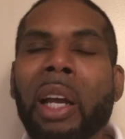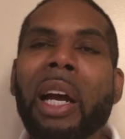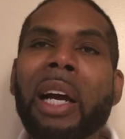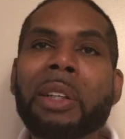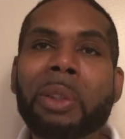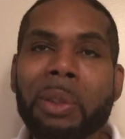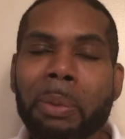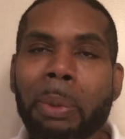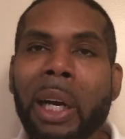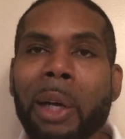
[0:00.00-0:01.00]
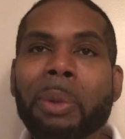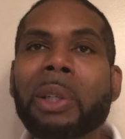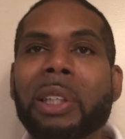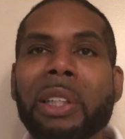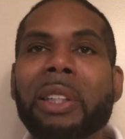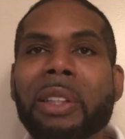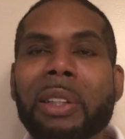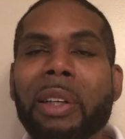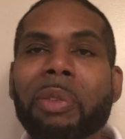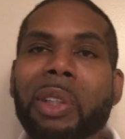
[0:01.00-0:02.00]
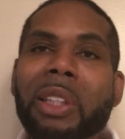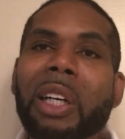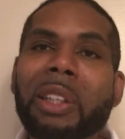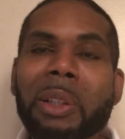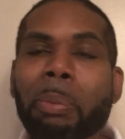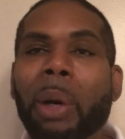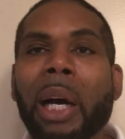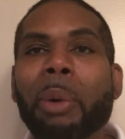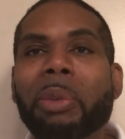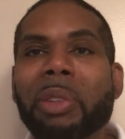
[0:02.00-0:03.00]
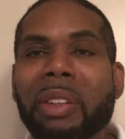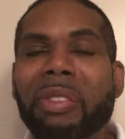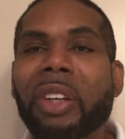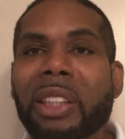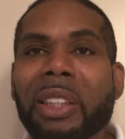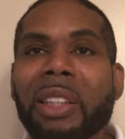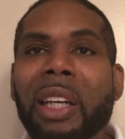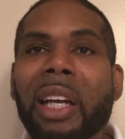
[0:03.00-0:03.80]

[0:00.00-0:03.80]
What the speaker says: How you, the power of the tongue, the power of confession,